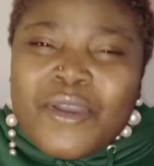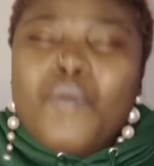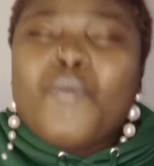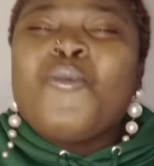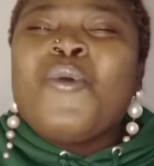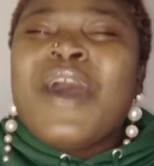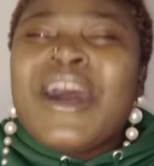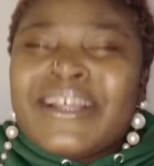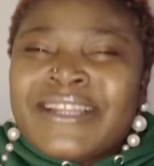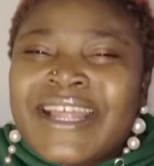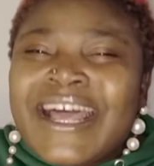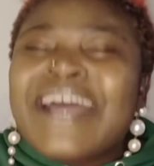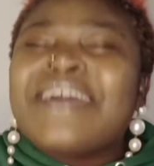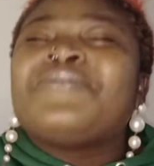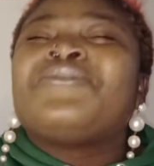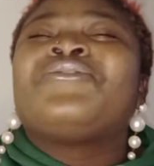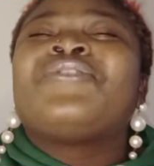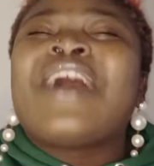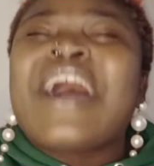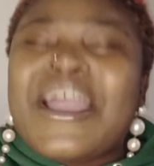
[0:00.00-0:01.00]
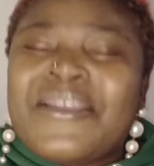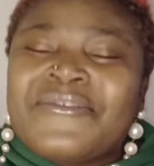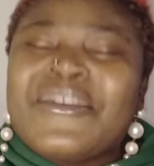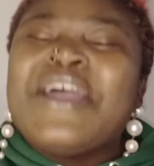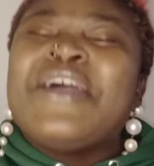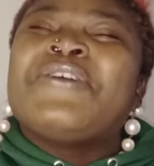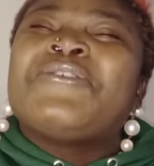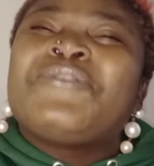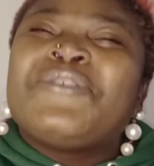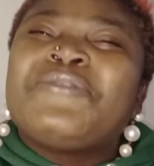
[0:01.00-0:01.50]
1 and 5.
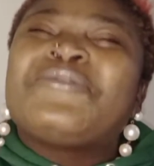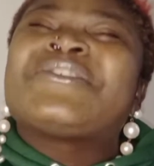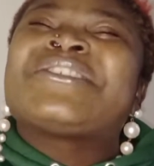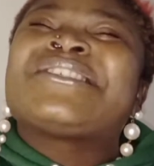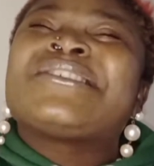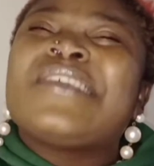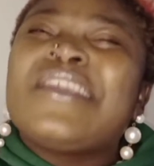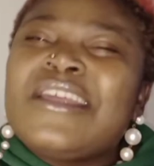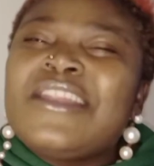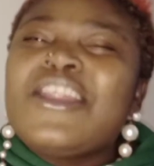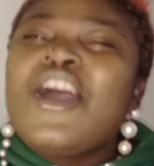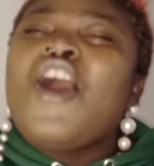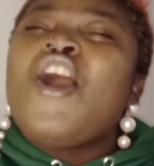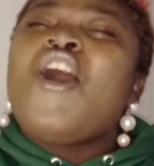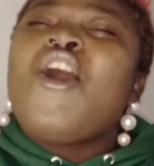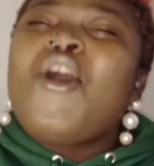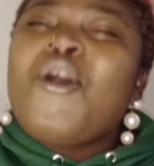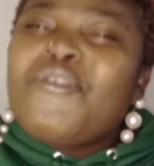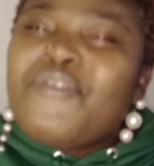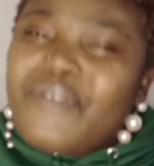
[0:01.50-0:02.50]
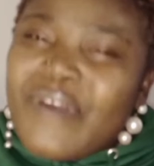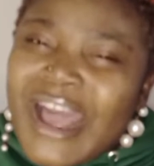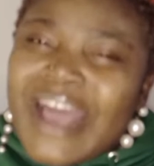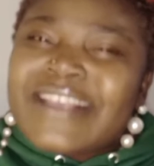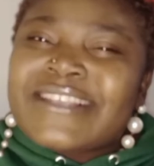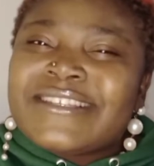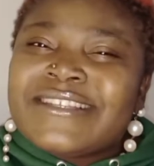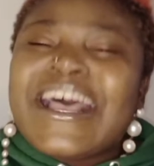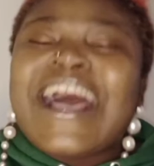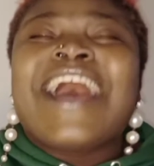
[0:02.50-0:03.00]
15
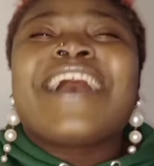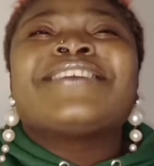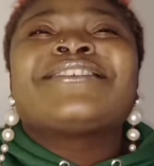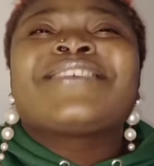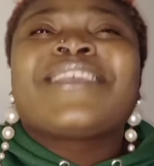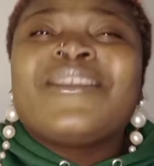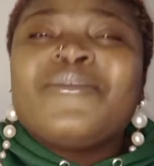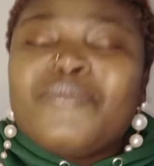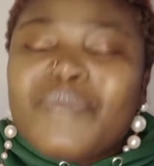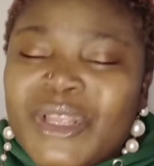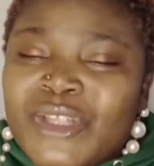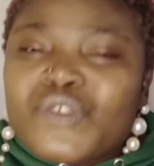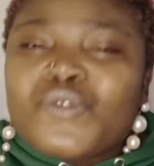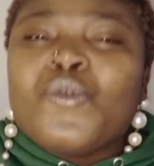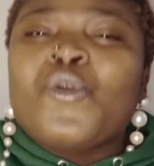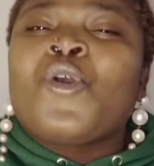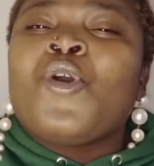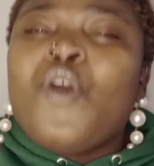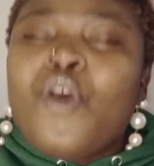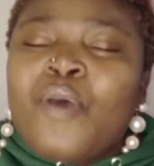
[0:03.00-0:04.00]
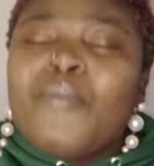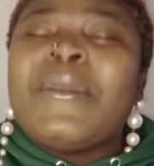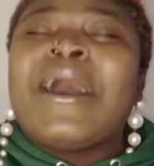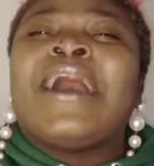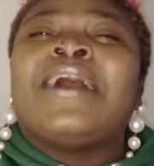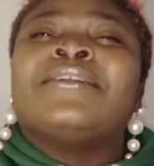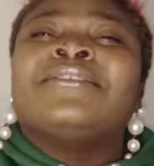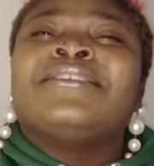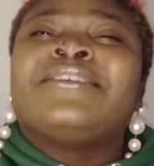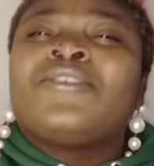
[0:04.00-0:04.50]
offers asking me to come
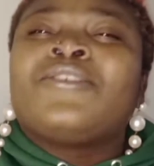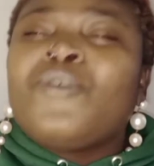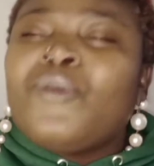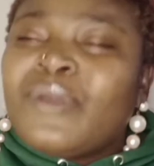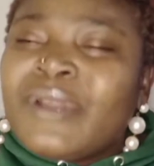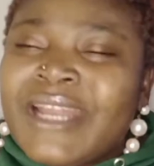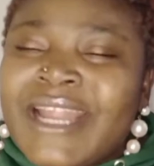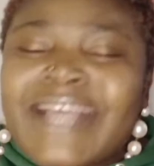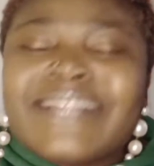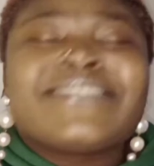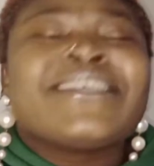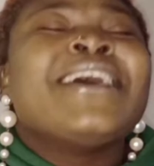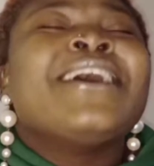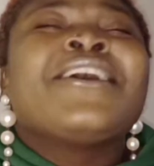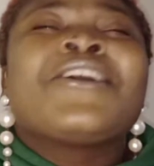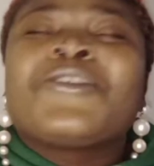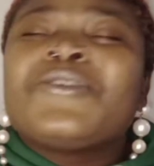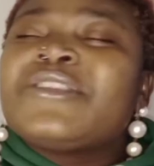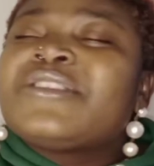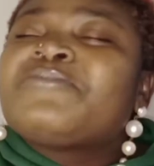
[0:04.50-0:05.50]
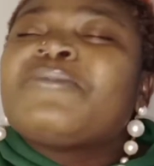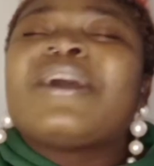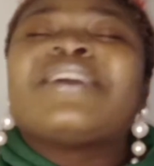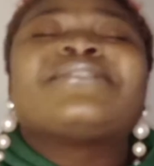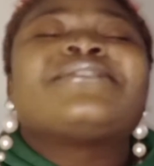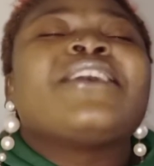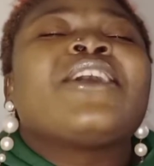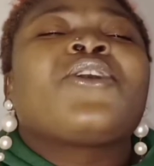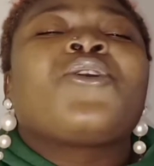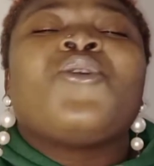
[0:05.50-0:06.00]
and collect
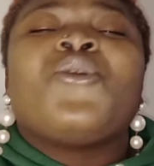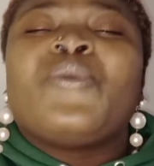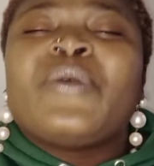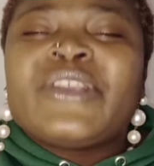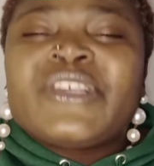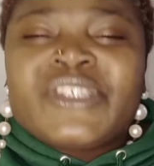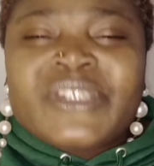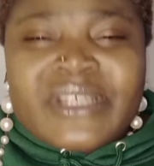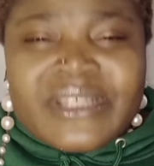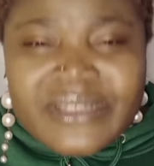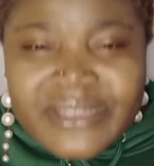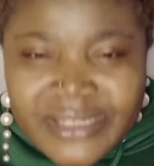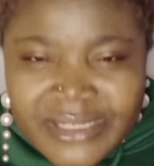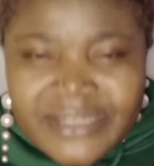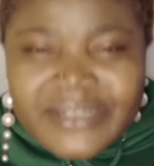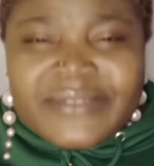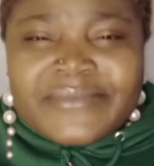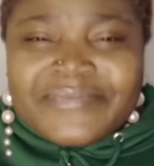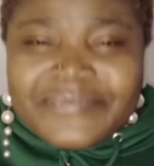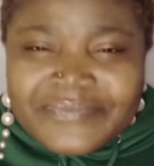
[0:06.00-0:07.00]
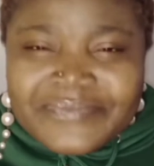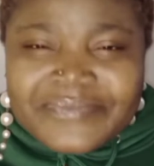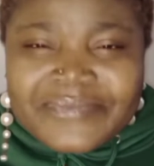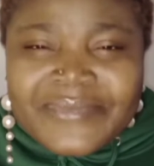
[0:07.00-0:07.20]
Christmas decorations.